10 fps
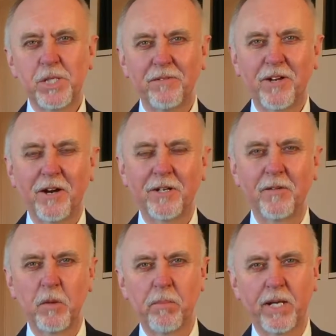Steve
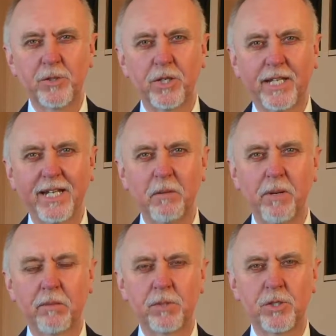Cochran. I'm the pastor of Kenton
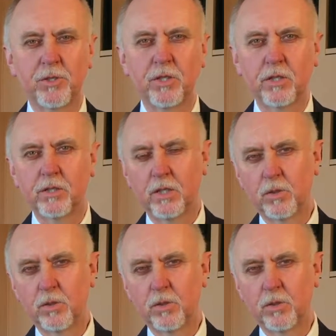Baptist Church.